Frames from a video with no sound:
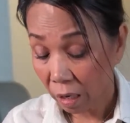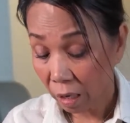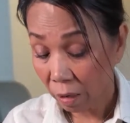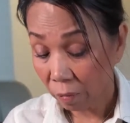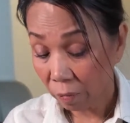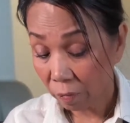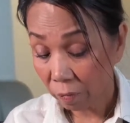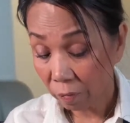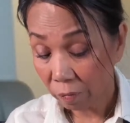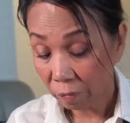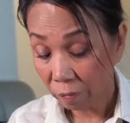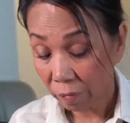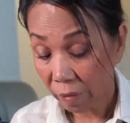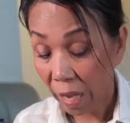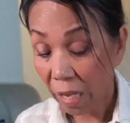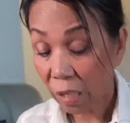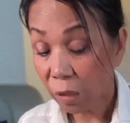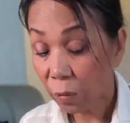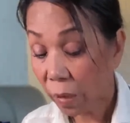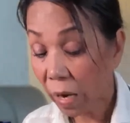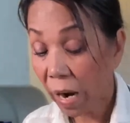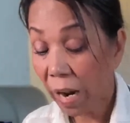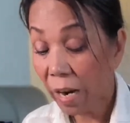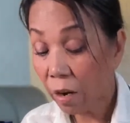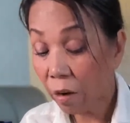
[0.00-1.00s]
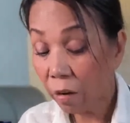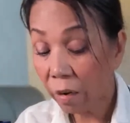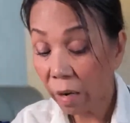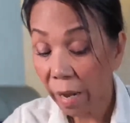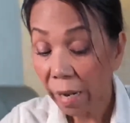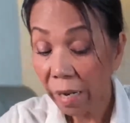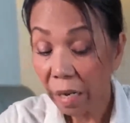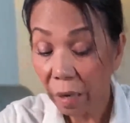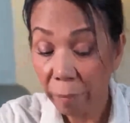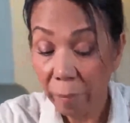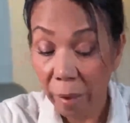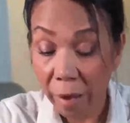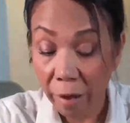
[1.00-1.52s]
And that's what I don't
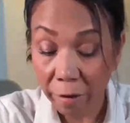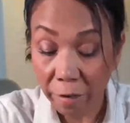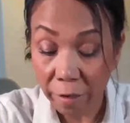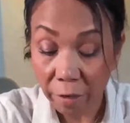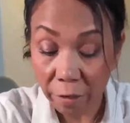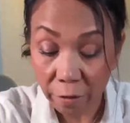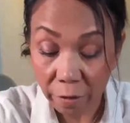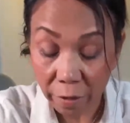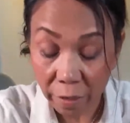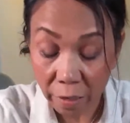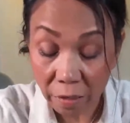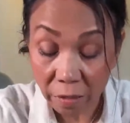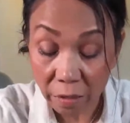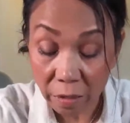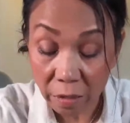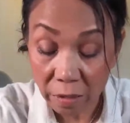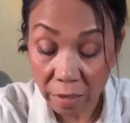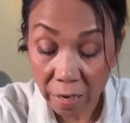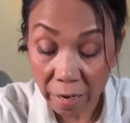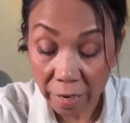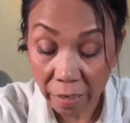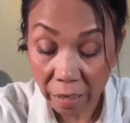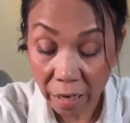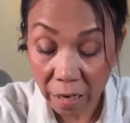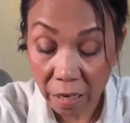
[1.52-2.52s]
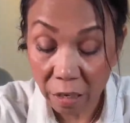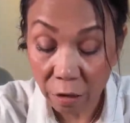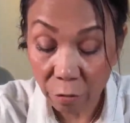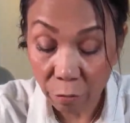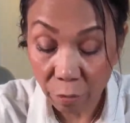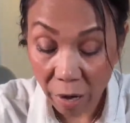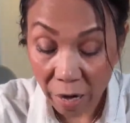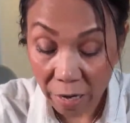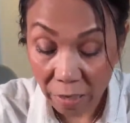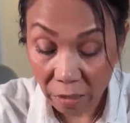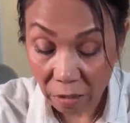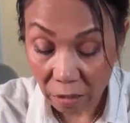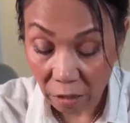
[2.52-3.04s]
like about it. Okay, it's just like any
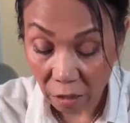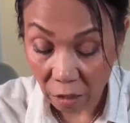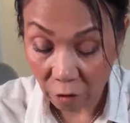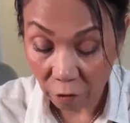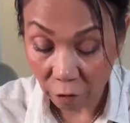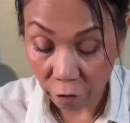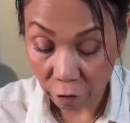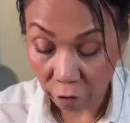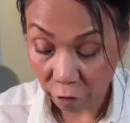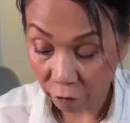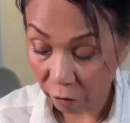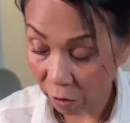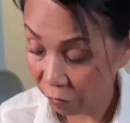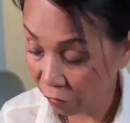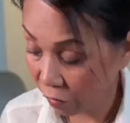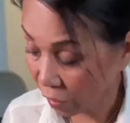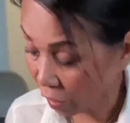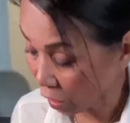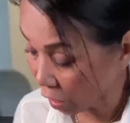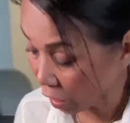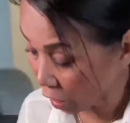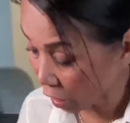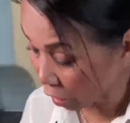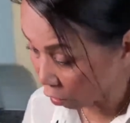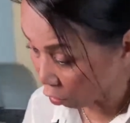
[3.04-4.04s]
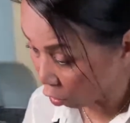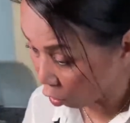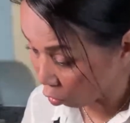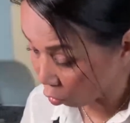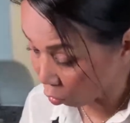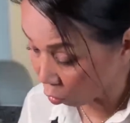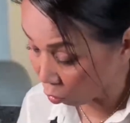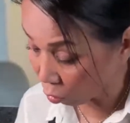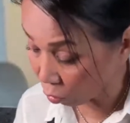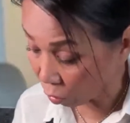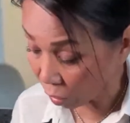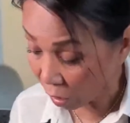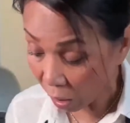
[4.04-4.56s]
rice, if it's in the
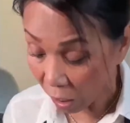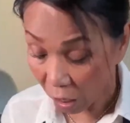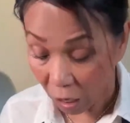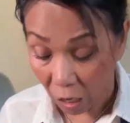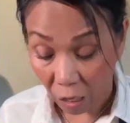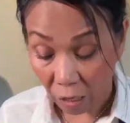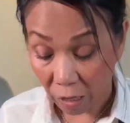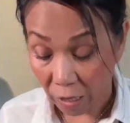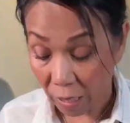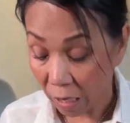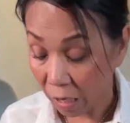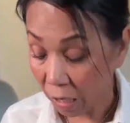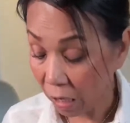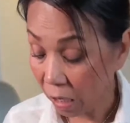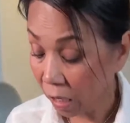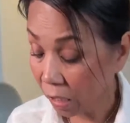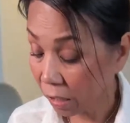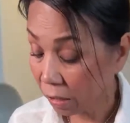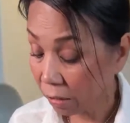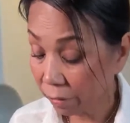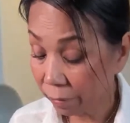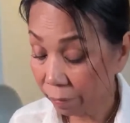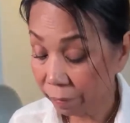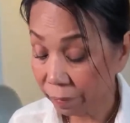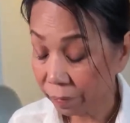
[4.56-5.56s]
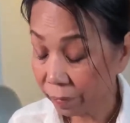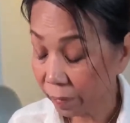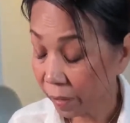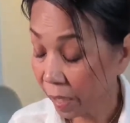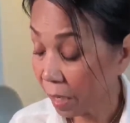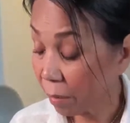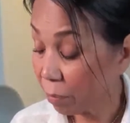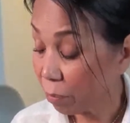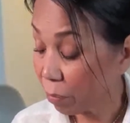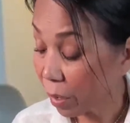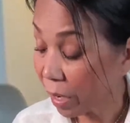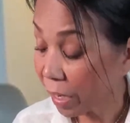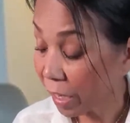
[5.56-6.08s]
cold, then it
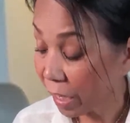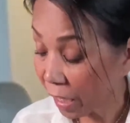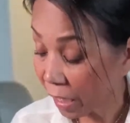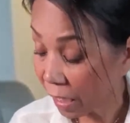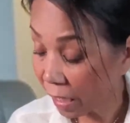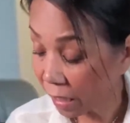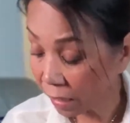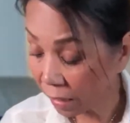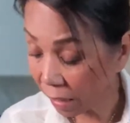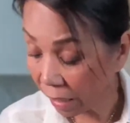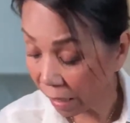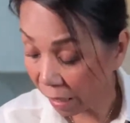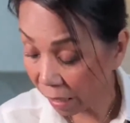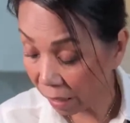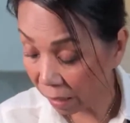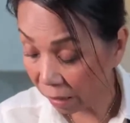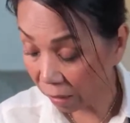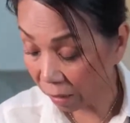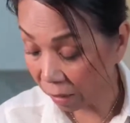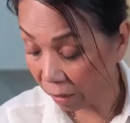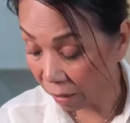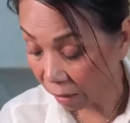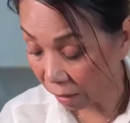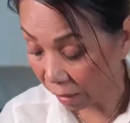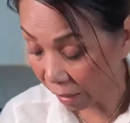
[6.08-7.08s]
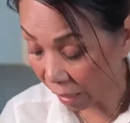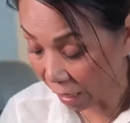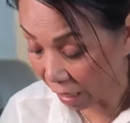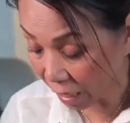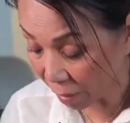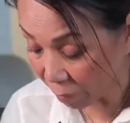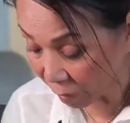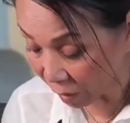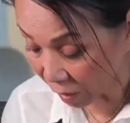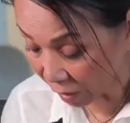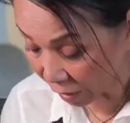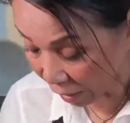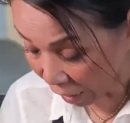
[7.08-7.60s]
break easily. Okay,
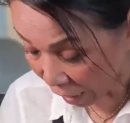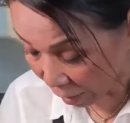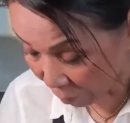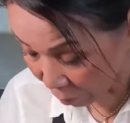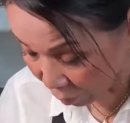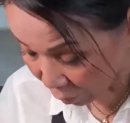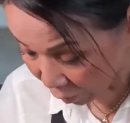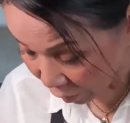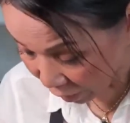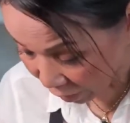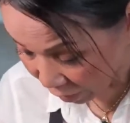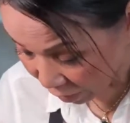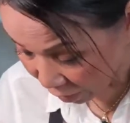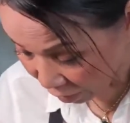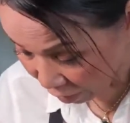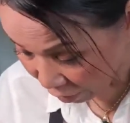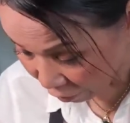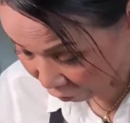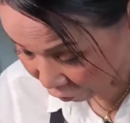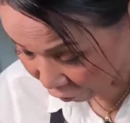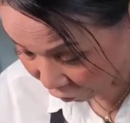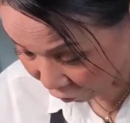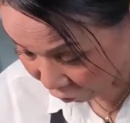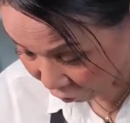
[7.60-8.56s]
let me see. I put this in the